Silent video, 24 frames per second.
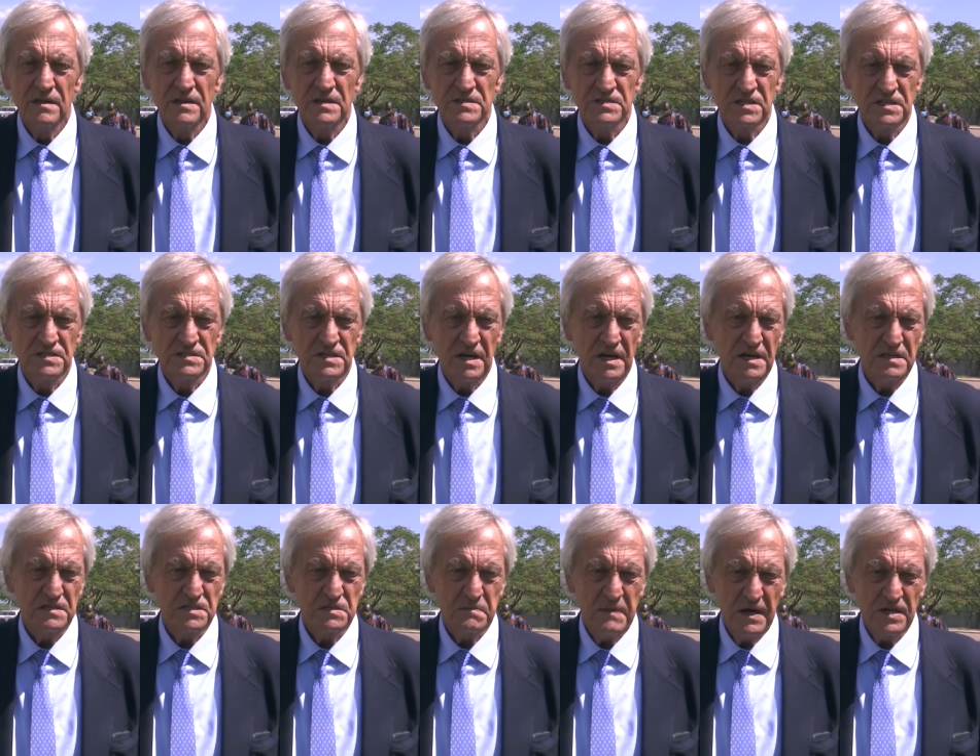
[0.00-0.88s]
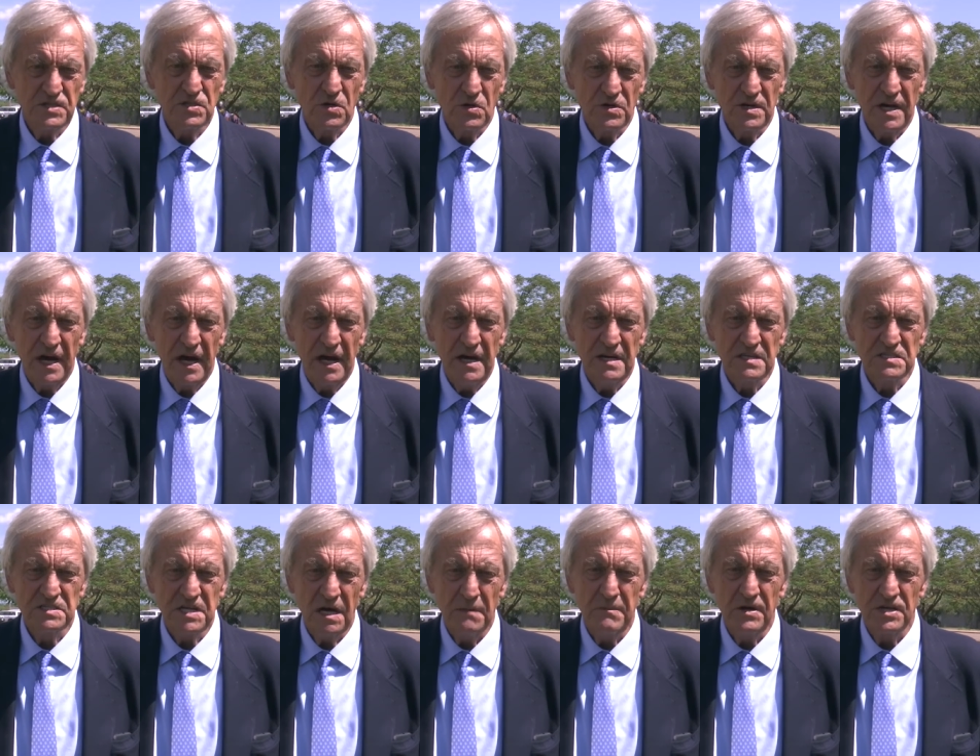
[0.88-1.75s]
This is a special day
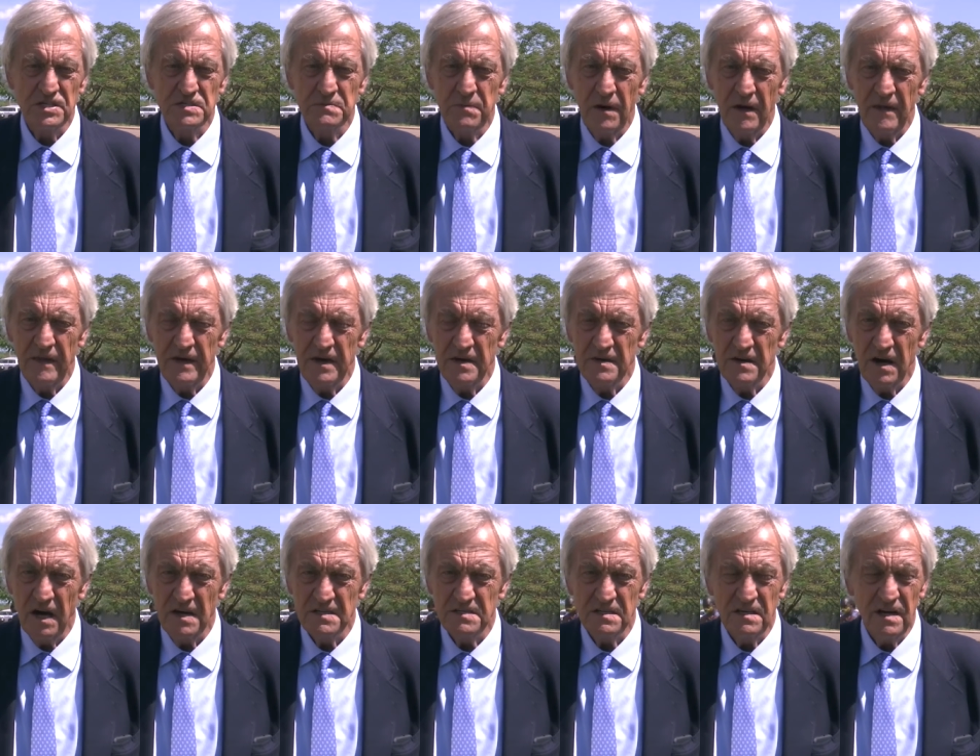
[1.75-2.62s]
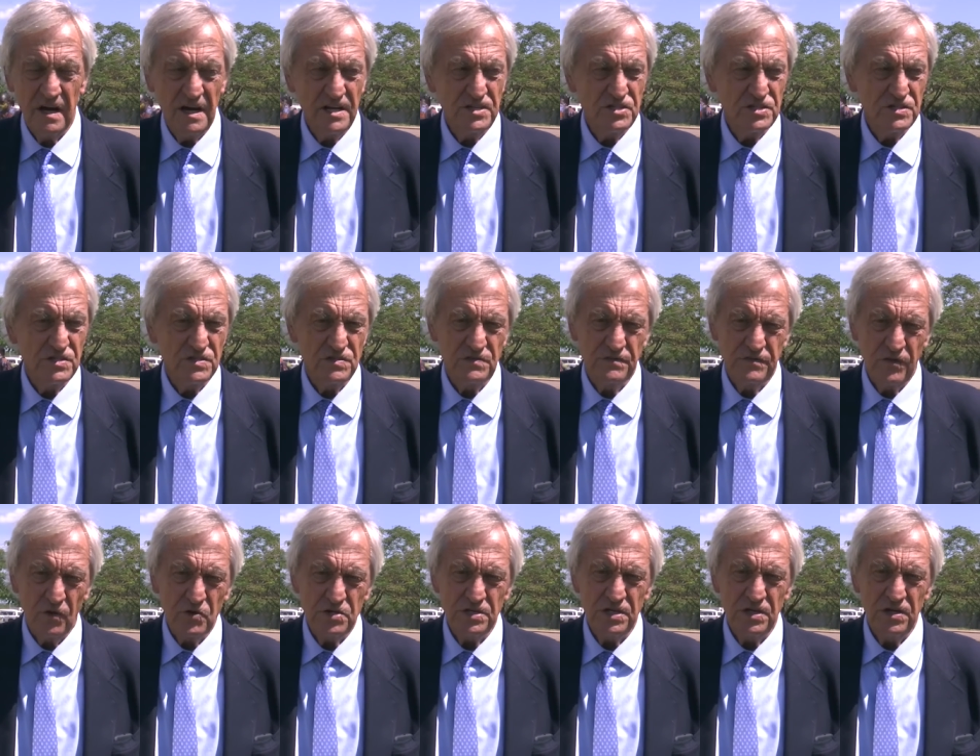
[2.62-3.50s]
established by the United Nations
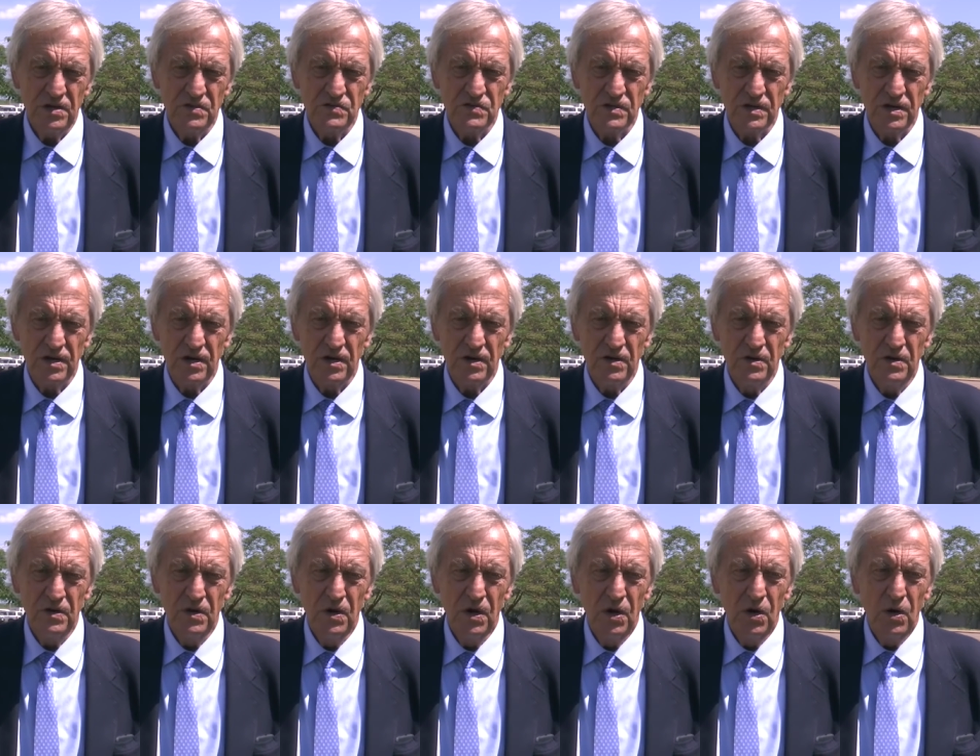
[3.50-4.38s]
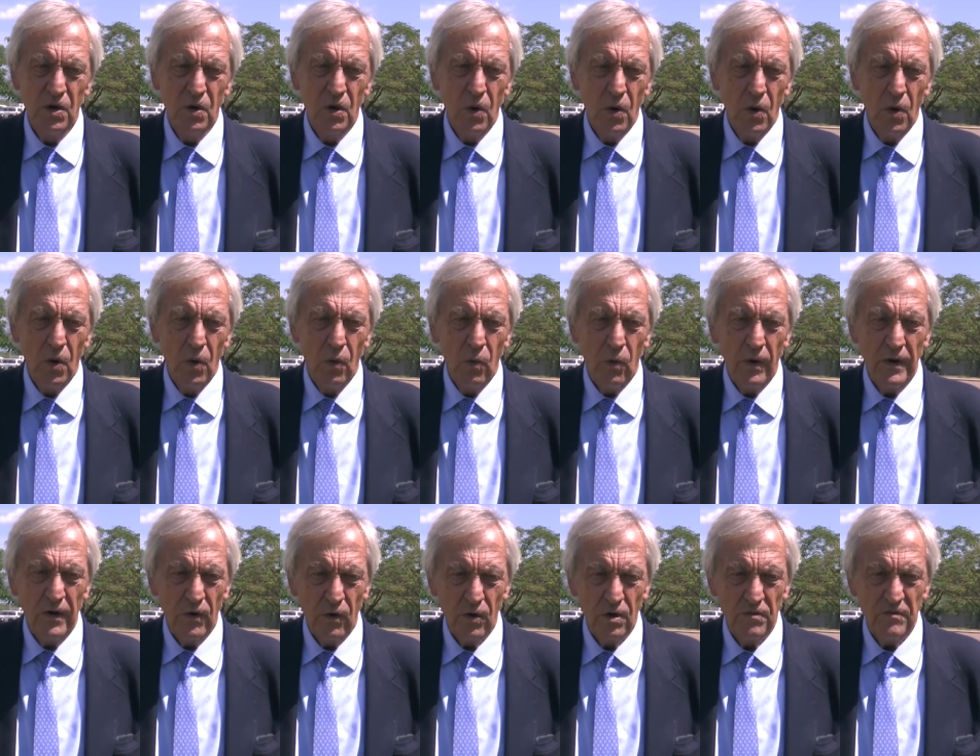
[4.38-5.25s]
forty years ago,
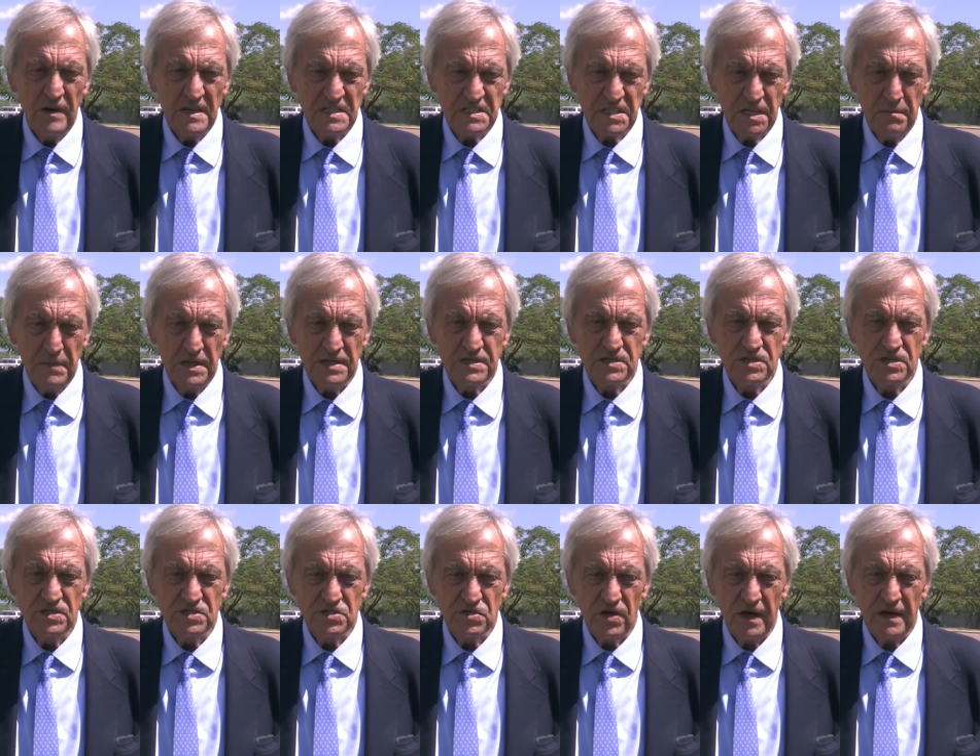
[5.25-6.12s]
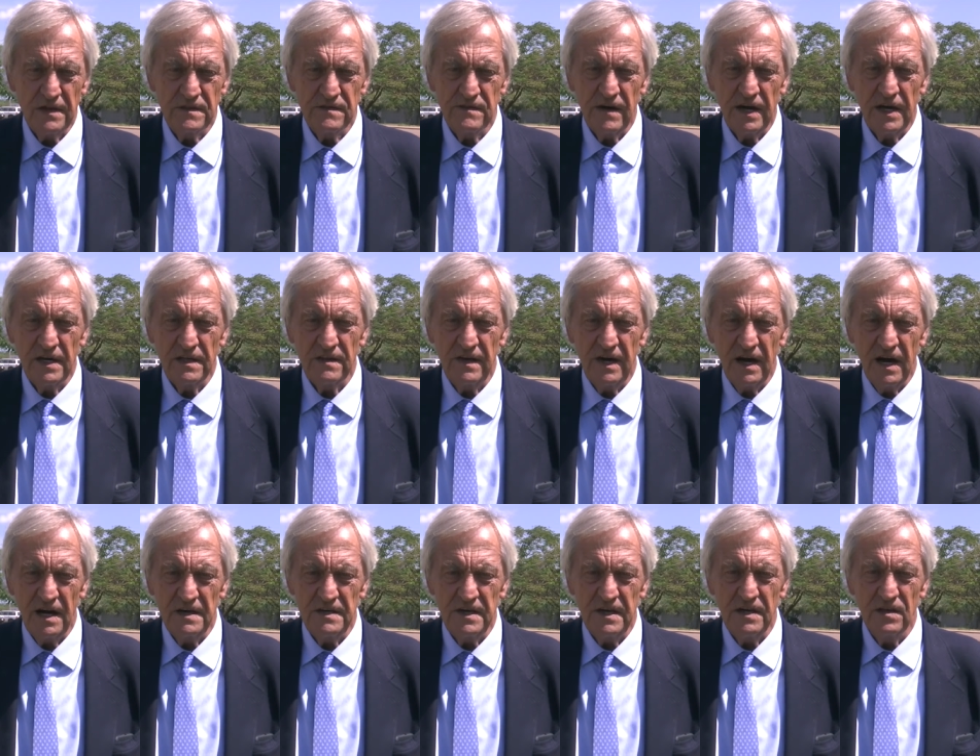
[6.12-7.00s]
where all of us commit to strengthening the
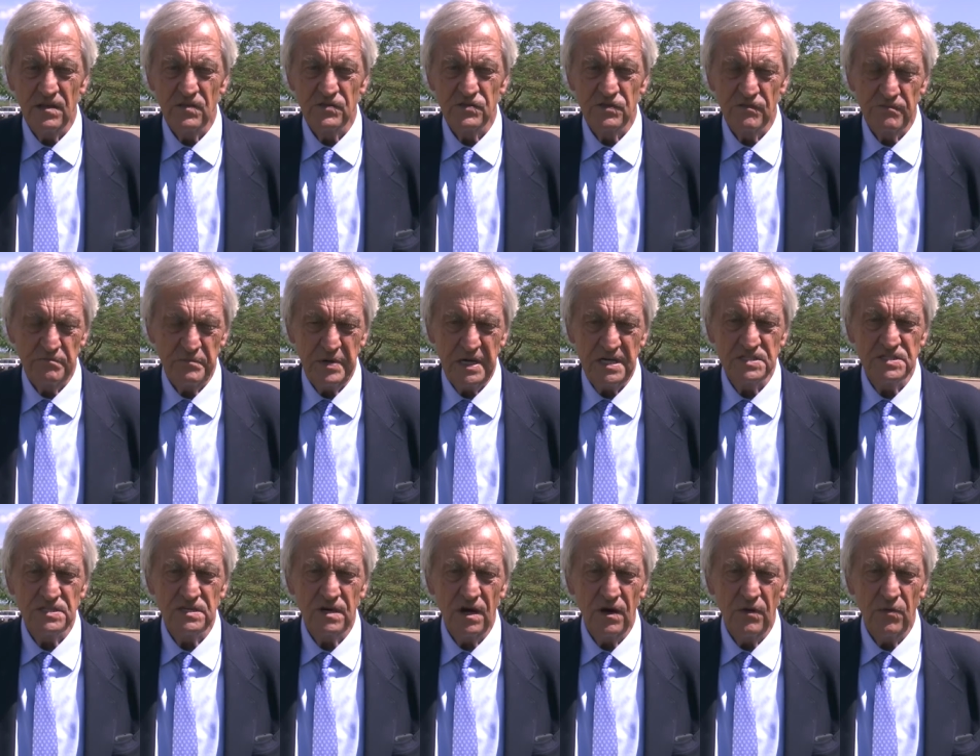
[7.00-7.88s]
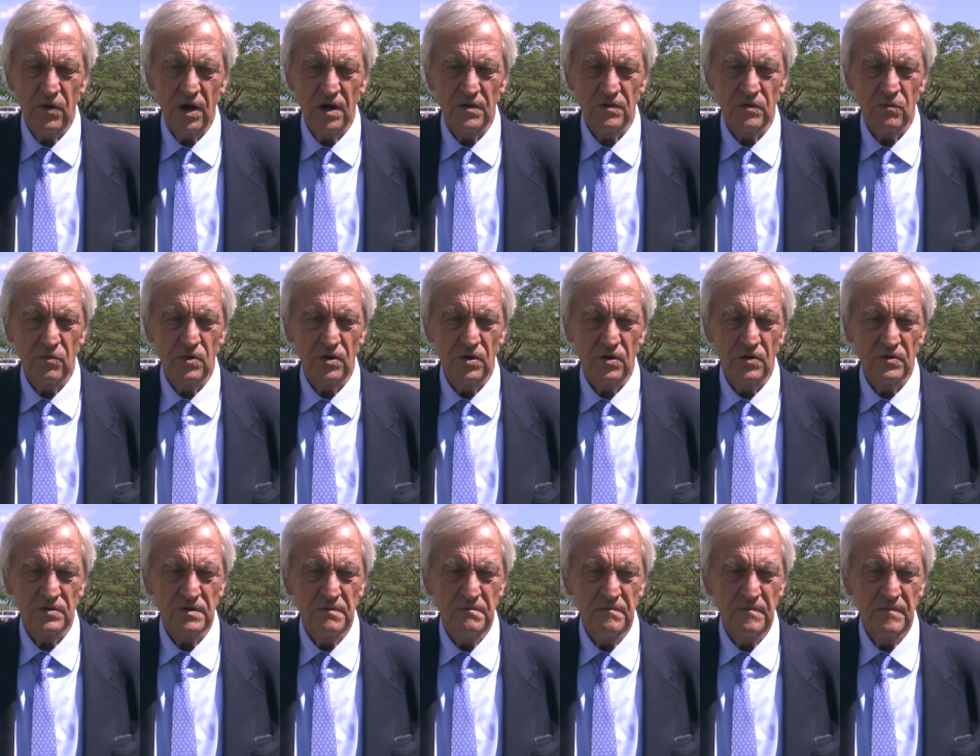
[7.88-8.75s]
ideals of peace around the
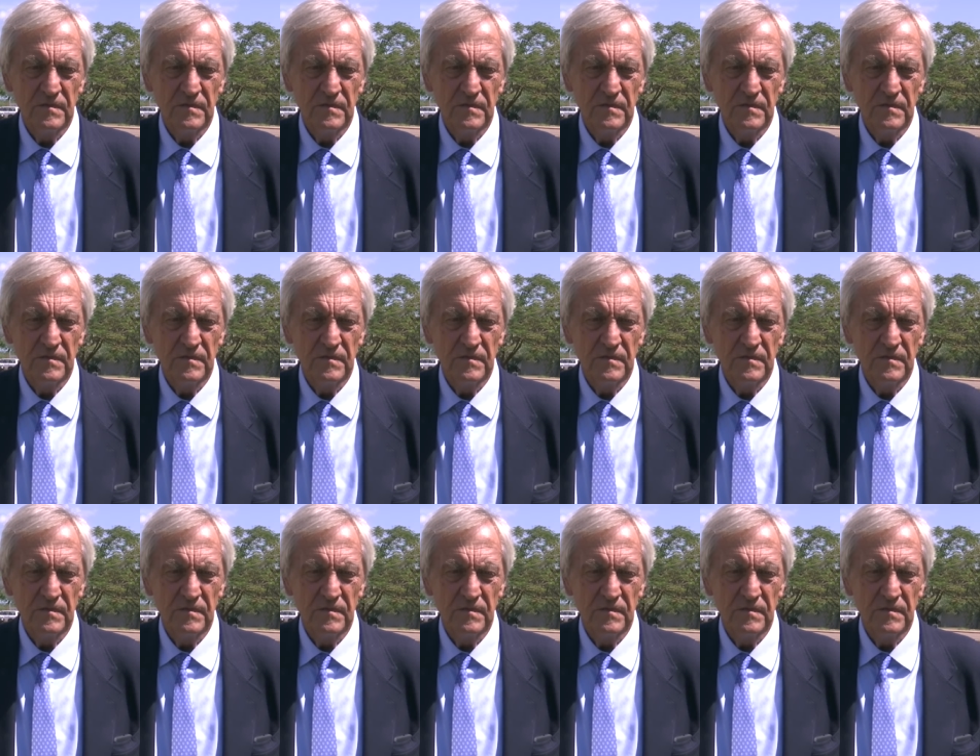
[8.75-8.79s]
world.